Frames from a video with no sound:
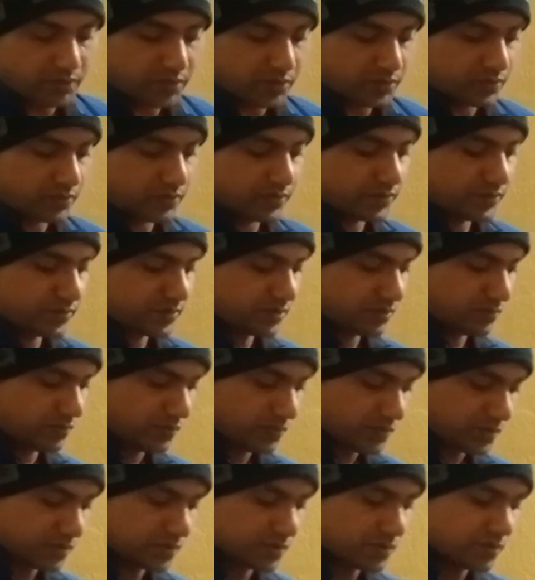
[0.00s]
because the
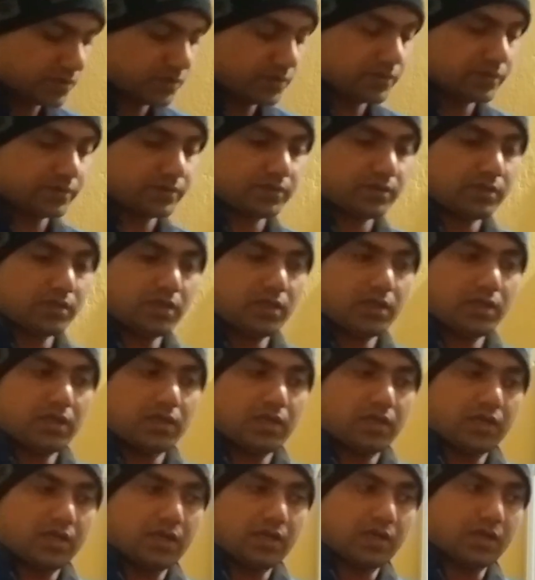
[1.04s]
workers
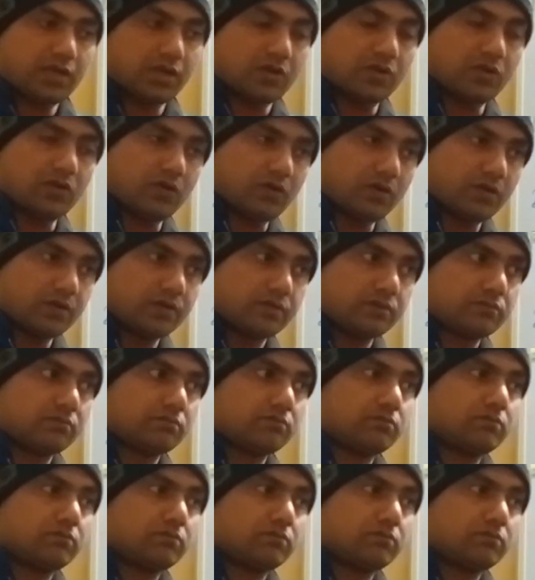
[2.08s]
got